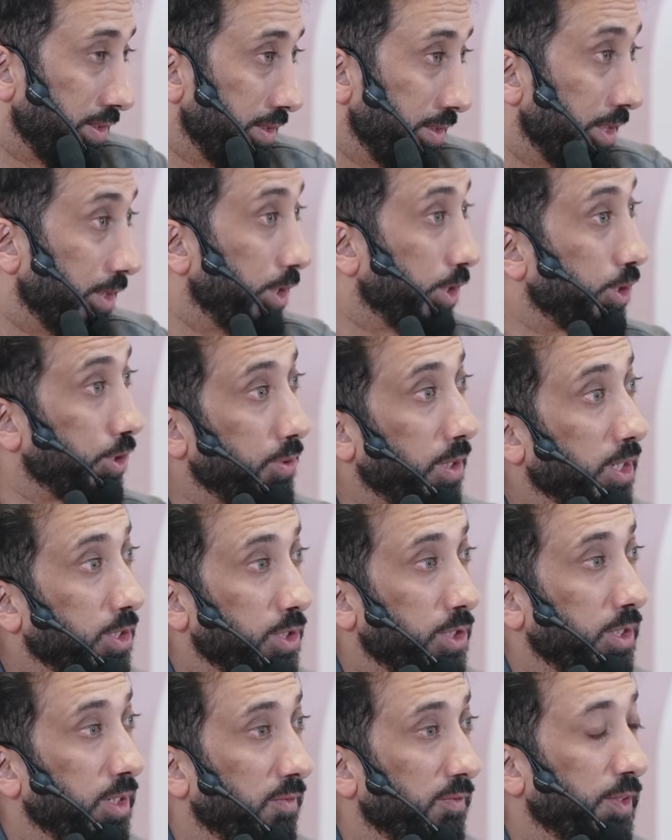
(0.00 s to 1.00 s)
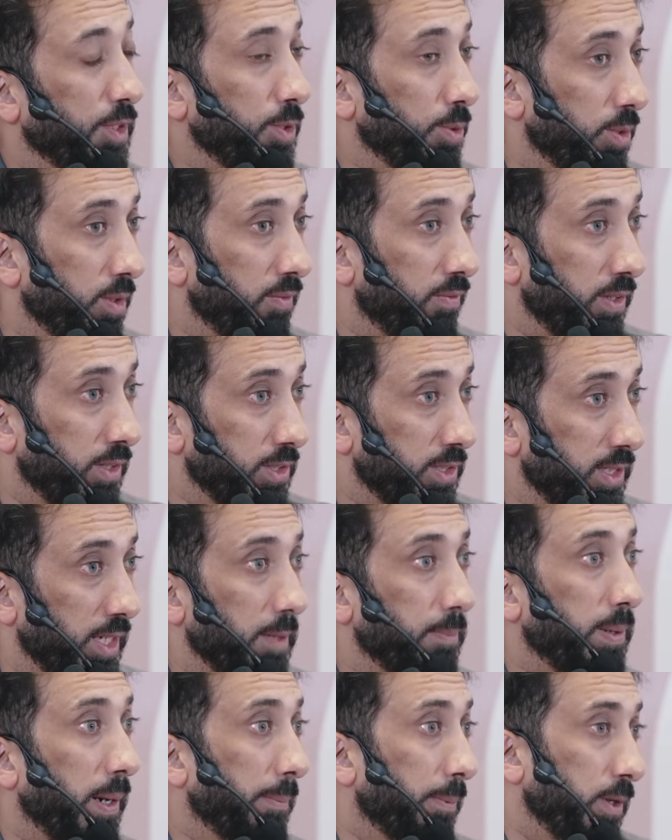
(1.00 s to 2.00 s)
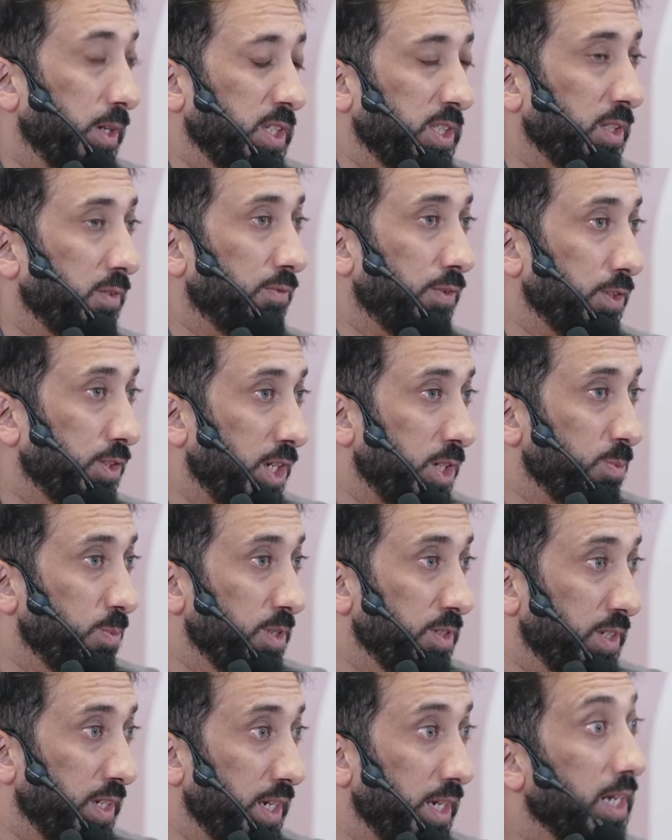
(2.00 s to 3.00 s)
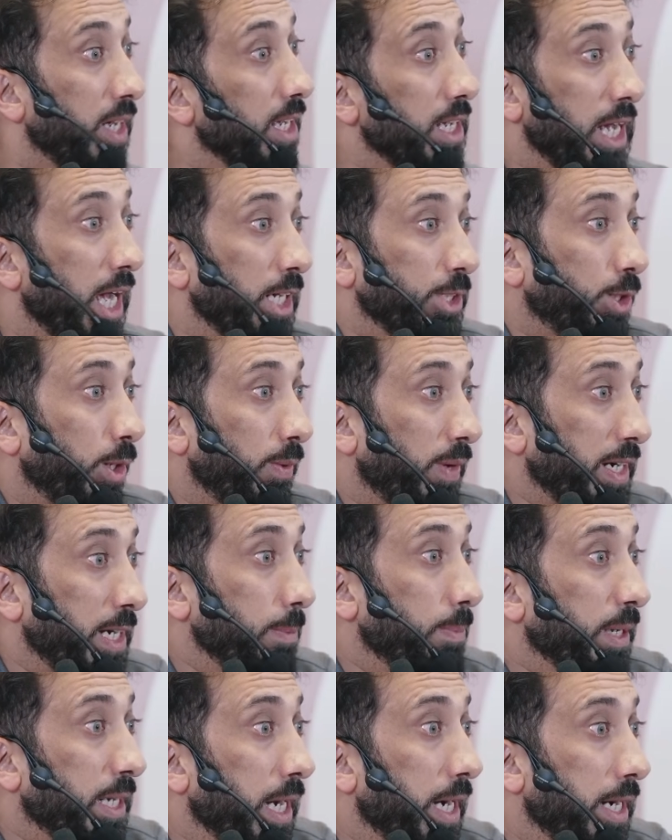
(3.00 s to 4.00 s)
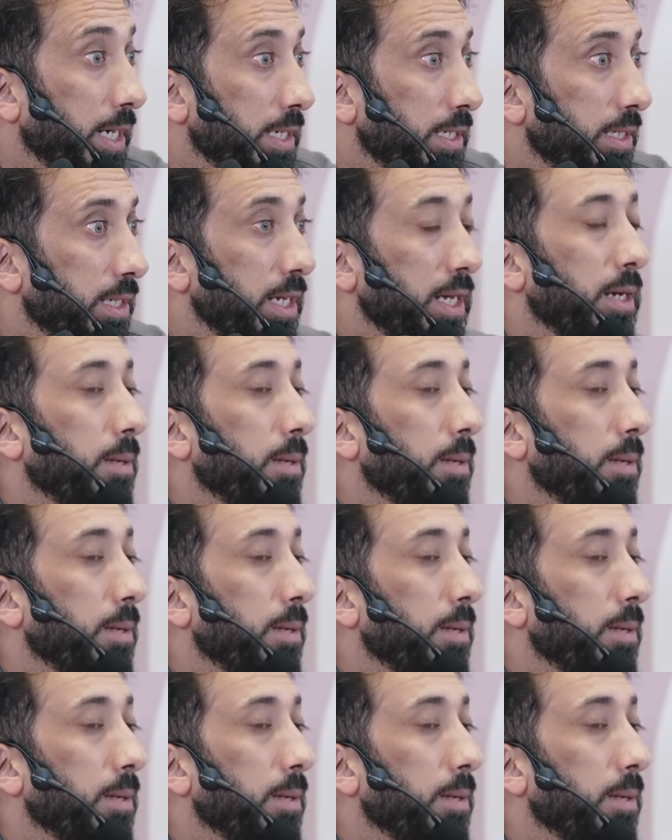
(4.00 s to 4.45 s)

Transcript: the destruction of the universe in preparation for Judgment Day has already begun,